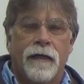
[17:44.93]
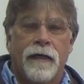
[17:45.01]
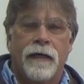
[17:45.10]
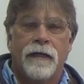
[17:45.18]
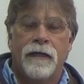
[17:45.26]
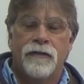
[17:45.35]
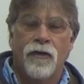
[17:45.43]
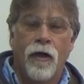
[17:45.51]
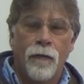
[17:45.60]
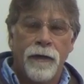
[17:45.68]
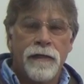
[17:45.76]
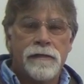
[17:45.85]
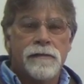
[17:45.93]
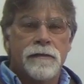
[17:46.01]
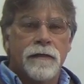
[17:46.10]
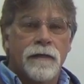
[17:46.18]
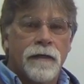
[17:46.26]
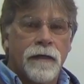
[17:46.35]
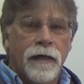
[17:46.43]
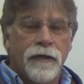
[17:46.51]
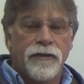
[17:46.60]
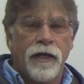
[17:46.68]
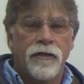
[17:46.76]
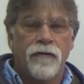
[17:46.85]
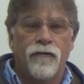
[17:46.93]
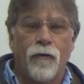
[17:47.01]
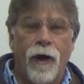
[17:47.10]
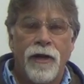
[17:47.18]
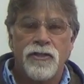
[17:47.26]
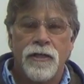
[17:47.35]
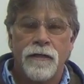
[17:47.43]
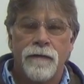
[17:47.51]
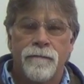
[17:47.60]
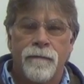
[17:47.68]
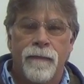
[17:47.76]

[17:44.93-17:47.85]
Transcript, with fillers: And as always, I thank you for watching.